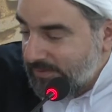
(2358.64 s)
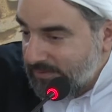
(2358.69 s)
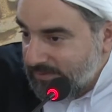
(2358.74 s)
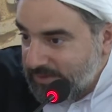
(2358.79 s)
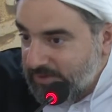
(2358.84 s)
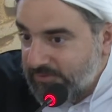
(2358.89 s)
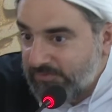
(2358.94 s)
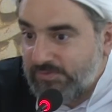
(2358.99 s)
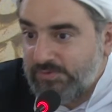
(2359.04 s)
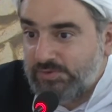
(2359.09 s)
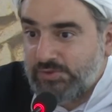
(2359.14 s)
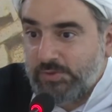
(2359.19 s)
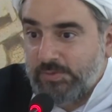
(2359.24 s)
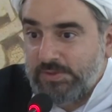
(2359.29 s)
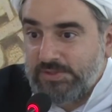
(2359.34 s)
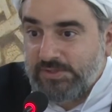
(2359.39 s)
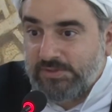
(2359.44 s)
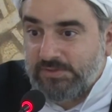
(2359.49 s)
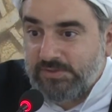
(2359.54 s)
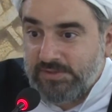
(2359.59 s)
give
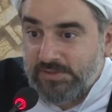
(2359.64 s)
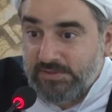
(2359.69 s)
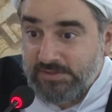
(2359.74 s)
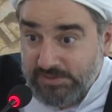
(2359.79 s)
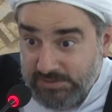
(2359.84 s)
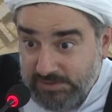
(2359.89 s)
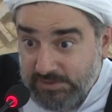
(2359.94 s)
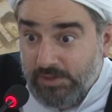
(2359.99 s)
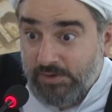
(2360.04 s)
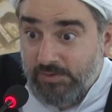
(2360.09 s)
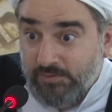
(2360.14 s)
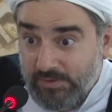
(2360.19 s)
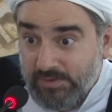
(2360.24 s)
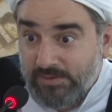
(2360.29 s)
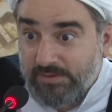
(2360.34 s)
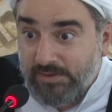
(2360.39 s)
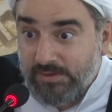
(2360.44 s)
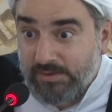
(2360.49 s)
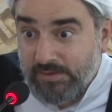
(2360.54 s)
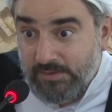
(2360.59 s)
tuition to these children
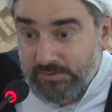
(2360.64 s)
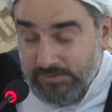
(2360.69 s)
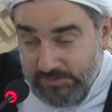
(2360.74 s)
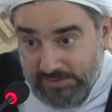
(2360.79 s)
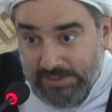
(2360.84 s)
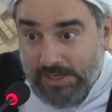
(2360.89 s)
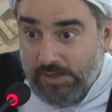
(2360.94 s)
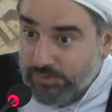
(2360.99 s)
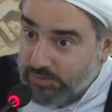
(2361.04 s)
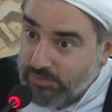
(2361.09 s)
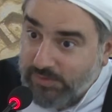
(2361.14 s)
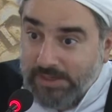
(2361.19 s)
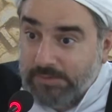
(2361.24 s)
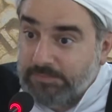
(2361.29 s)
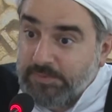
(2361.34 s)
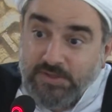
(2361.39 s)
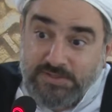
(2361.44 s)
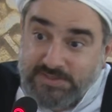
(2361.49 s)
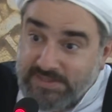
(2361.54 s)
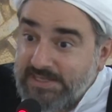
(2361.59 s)
to counteract,
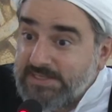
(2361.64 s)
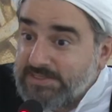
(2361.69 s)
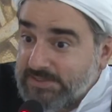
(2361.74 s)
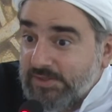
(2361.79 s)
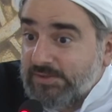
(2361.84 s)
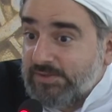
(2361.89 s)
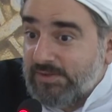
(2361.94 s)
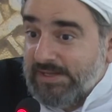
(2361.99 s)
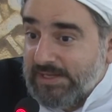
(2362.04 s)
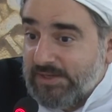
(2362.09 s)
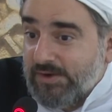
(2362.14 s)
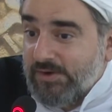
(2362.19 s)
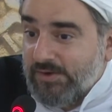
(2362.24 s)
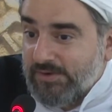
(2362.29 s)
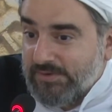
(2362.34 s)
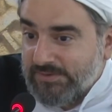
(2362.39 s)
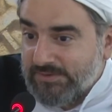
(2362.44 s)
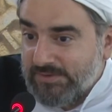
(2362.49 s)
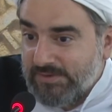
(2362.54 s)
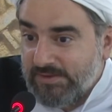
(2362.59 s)
because they certainly
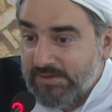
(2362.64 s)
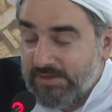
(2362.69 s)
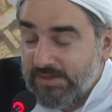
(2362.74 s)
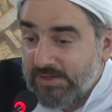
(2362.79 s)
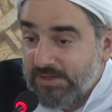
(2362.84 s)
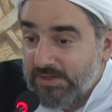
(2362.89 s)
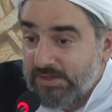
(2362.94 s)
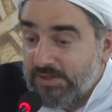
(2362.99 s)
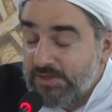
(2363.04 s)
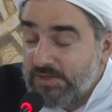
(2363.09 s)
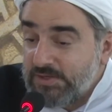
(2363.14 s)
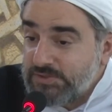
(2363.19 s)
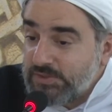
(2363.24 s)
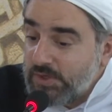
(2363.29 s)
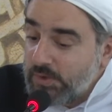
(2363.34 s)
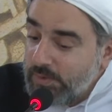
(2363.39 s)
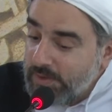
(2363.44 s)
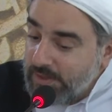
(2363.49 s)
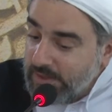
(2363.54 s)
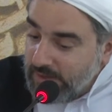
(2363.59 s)
can't.
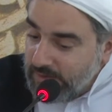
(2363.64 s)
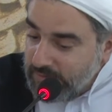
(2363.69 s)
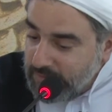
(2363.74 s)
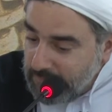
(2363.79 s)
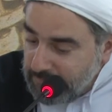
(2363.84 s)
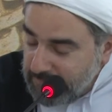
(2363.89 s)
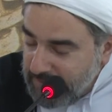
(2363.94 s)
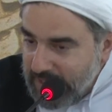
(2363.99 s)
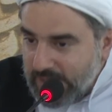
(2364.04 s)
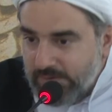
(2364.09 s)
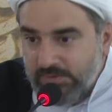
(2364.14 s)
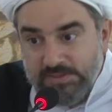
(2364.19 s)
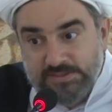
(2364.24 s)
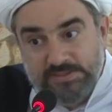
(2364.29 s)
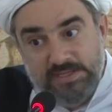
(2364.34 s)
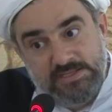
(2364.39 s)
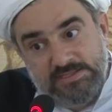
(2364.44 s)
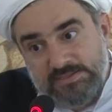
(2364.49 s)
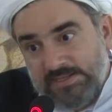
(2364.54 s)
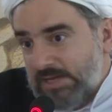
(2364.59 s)
So the parents,
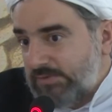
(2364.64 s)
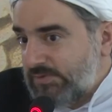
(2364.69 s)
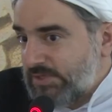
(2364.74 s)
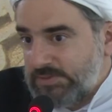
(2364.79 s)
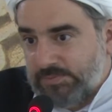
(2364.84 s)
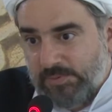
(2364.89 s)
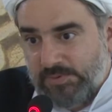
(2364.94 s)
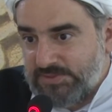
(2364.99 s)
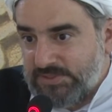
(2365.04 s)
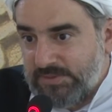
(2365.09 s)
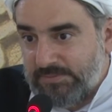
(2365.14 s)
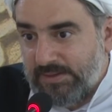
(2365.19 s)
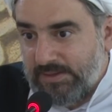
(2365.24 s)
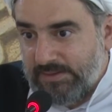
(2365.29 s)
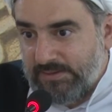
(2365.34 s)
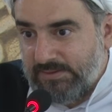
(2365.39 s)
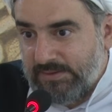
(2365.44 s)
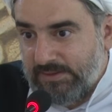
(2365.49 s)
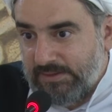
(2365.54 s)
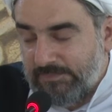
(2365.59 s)
is their
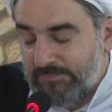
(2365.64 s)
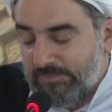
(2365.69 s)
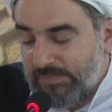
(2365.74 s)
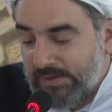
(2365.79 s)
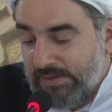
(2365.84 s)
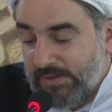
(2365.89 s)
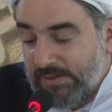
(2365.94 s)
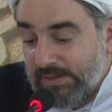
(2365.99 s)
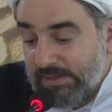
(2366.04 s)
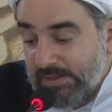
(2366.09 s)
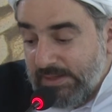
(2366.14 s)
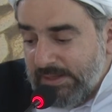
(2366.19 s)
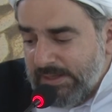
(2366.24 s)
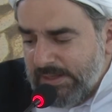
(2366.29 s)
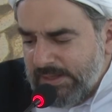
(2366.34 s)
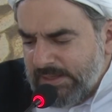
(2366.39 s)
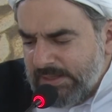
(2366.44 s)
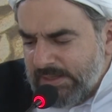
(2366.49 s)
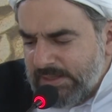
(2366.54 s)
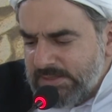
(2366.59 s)
responsibility.
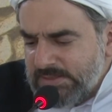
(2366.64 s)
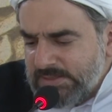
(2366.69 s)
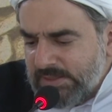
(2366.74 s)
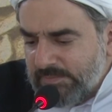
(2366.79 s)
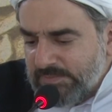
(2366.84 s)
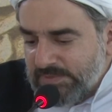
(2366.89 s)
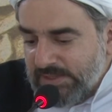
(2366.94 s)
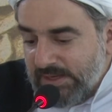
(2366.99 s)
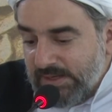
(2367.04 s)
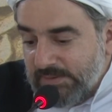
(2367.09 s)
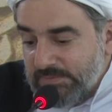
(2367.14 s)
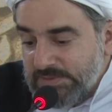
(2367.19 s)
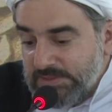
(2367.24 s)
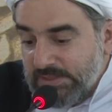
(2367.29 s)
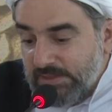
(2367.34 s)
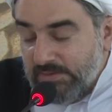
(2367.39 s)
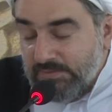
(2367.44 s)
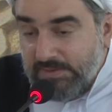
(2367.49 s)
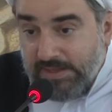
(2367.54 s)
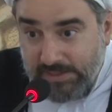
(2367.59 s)
Sometimes
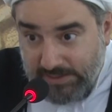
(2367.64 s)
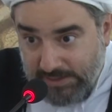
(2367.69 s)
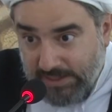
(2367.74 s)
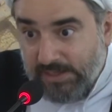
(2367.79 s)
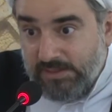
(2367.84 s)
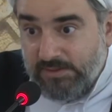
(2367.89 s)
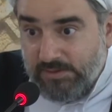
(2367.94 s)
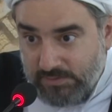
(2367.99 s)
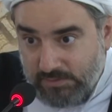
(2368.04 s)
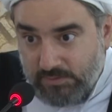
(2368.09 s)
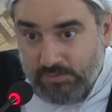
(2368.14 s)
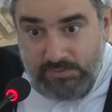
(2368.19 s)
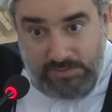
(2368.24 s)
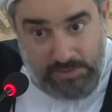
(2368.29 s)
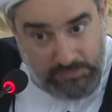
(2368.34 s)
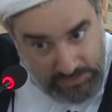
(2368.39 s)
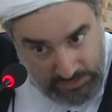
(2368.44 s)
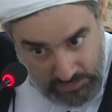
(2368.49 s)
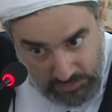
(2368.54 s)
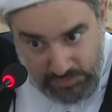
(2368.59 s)

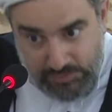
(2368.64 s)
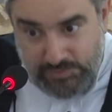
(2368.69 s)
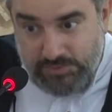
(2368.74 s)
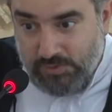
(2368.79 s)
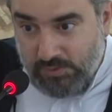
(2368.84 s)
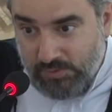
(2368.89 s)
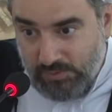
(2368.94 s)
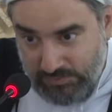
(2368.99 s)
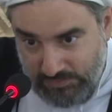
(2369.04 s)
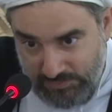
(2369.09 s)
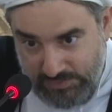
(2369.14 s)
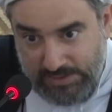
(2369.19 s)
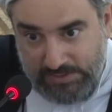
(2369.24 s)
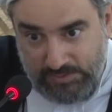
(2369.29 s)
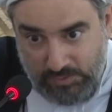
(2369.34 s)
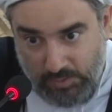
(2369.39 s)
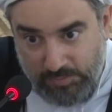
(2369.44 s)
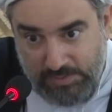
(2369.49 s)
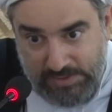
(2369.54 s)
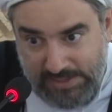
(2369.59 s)
they're in control, they're
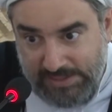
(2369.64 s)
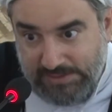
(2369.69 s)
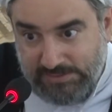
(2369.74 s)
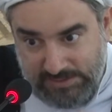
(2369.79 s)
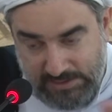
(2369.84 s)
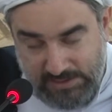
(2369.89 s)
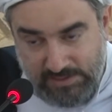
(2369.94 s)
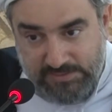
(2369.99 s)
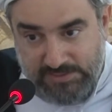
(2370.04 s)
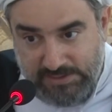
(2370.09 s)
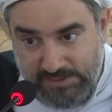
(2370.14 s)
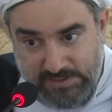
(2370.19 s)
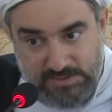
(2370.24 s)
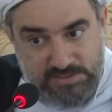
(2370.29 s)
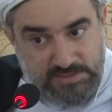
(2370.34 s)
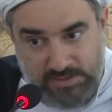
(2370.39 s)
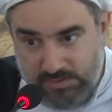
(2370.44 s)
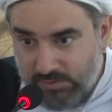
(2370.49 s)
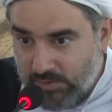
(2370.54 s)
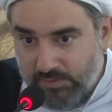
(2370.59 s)
dominating the
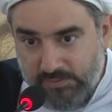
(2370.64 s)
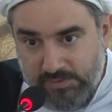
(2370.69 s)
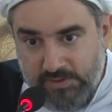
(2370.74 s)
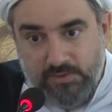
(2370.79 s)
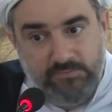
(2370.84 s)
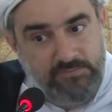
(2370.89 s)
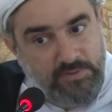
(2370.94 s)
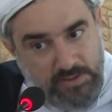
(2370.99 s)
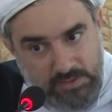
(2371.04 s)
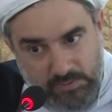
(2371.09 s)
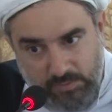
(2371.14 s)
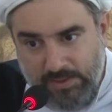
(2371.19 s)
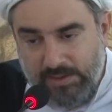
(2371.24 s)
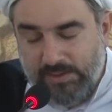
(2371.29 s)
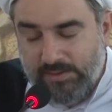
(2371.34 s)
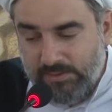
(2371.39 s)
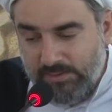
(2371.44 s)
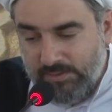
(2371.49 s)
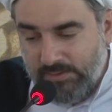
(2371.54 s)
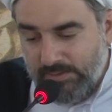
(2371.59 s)
scenario very
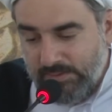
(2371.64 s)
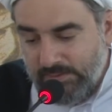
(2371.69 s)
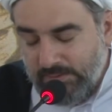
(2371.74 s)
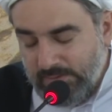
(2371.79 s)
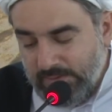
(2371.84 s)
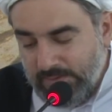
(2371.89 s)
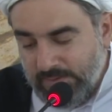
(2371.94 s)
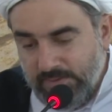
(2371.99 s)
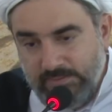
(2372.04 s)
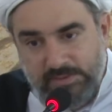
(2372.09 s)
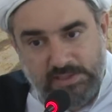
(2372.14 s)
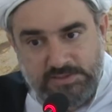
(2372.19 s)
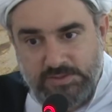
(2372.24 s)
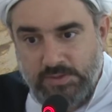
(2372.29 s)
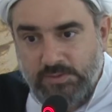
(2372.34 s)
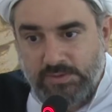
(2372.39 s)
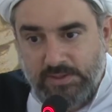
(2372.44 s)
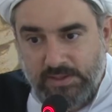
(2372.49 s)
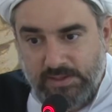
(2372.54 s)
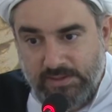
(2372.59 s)
well, that's
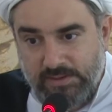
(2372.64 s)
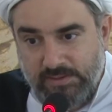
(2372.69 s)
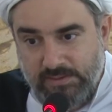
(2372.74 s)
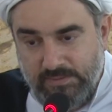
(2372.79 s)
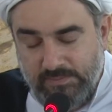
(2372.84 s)
okay.